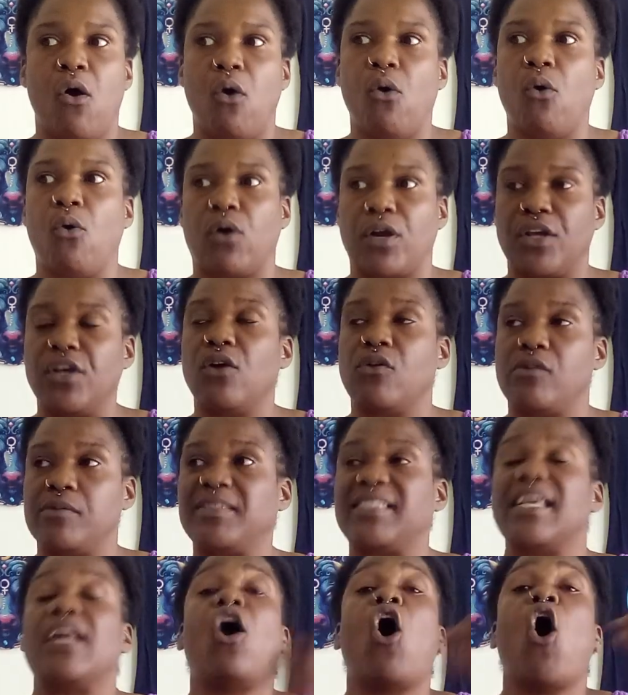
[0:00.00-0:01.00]
Or, you know what I'm
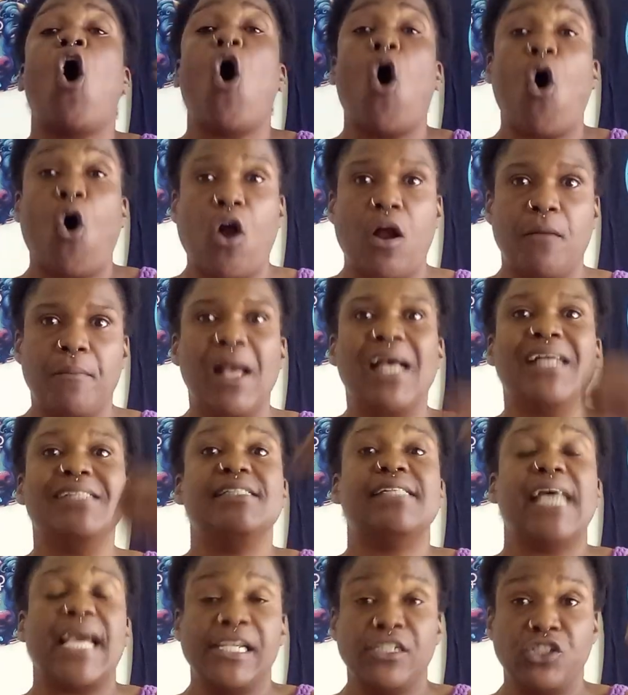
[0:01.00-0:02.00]
saying, harm,
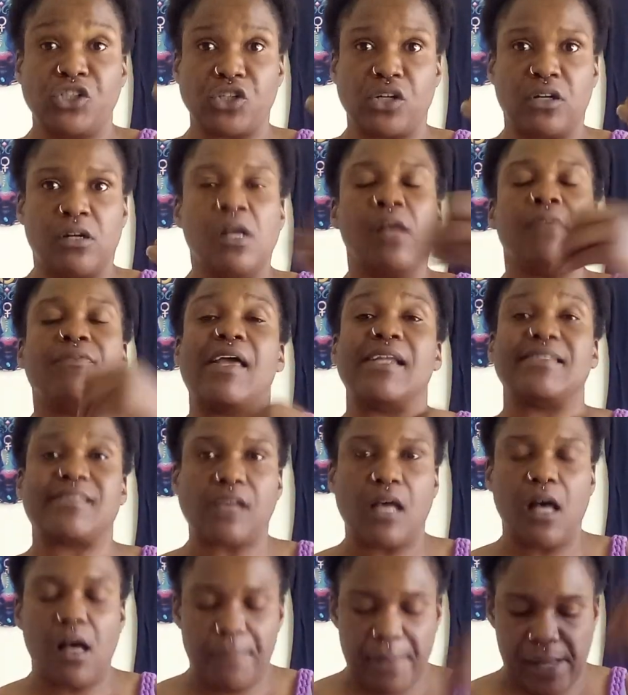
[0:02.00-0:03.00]
danger that is
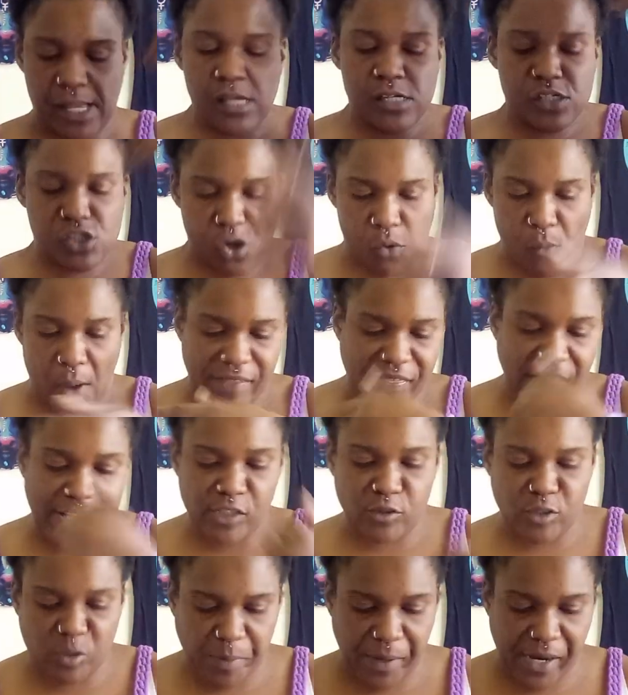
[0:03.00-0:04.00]
coming your way.
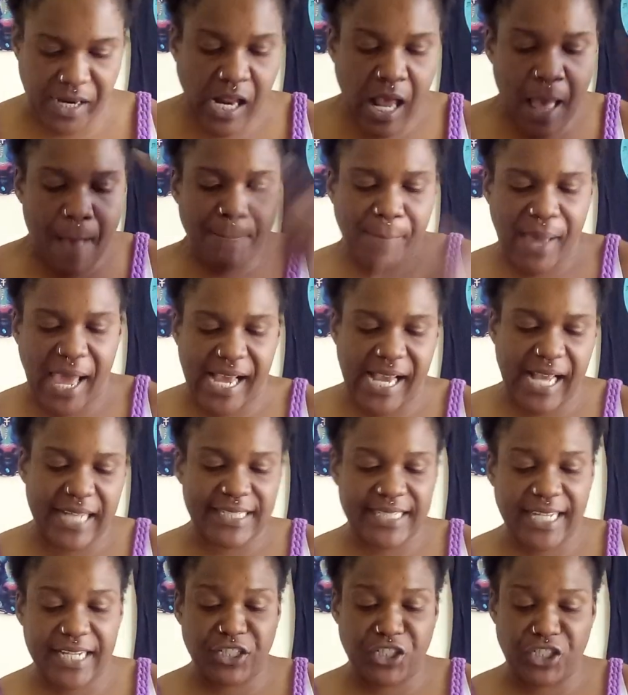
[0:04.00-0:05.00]
Thank you, Spirit. Pay
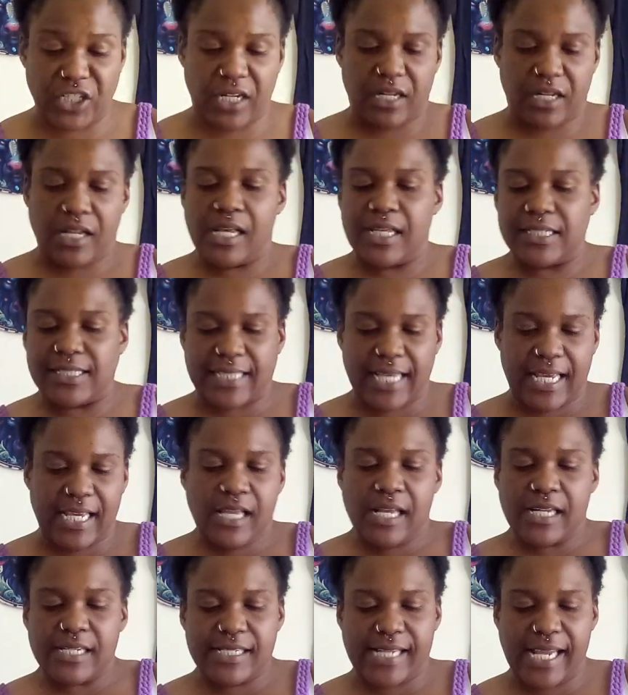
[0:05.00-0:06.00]
attention.
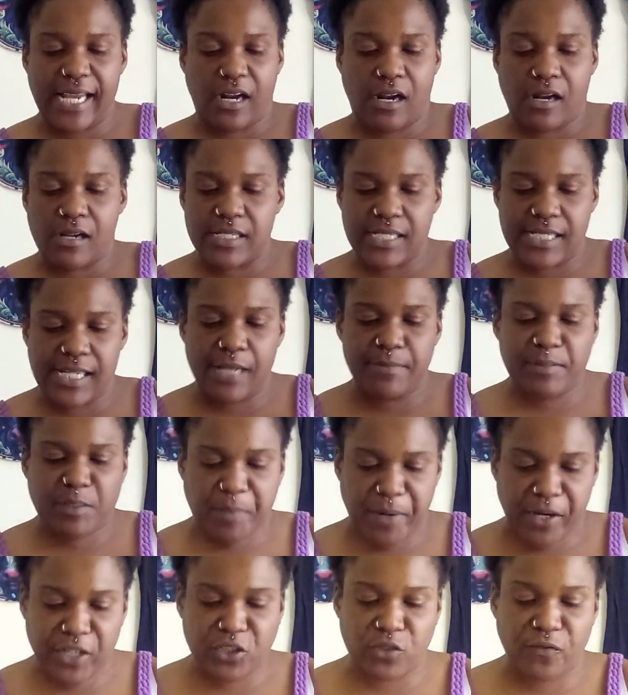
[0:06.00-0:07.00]
See, deer, deep
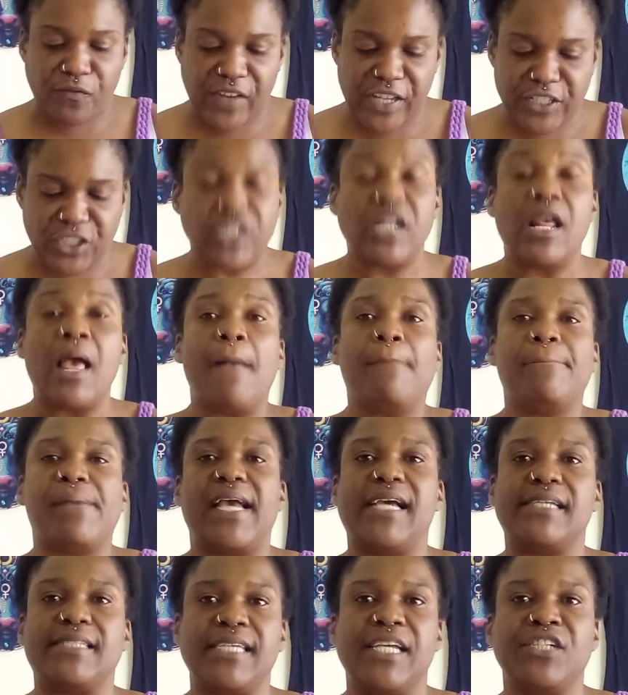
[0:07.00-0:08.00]
spiritual vision,
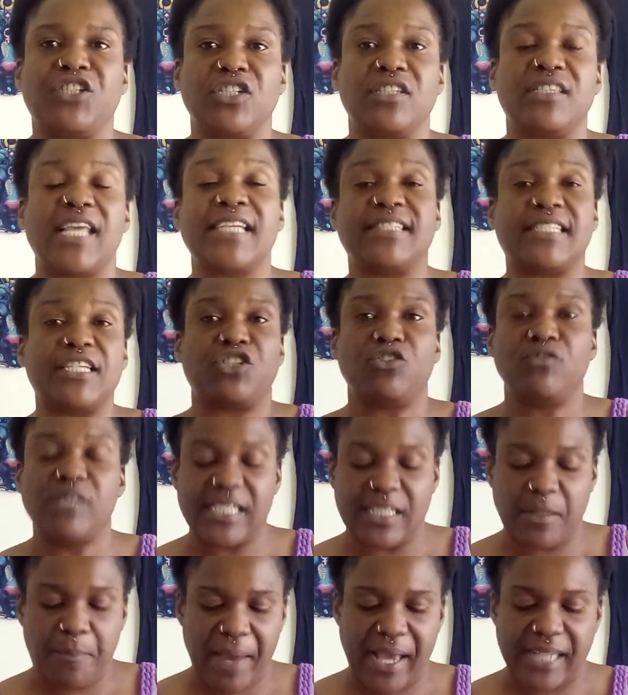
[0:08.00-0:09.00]
pay attention, things that you
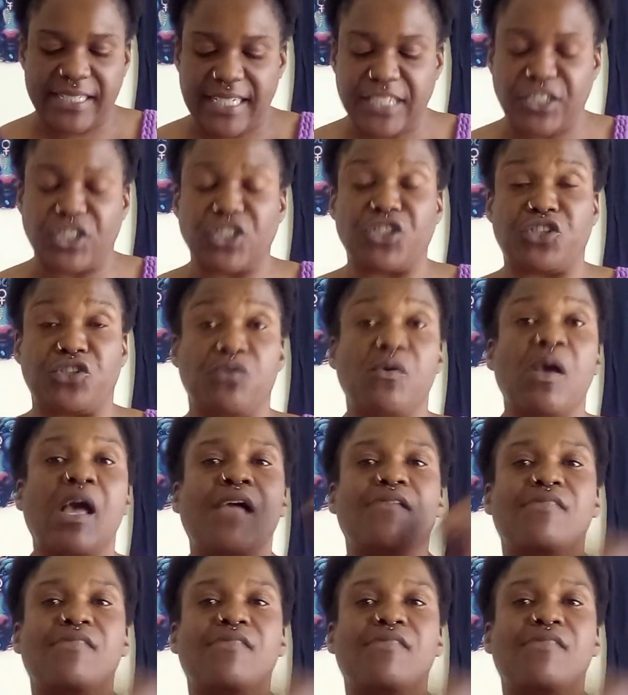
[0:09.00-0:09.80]
need to pay attention to.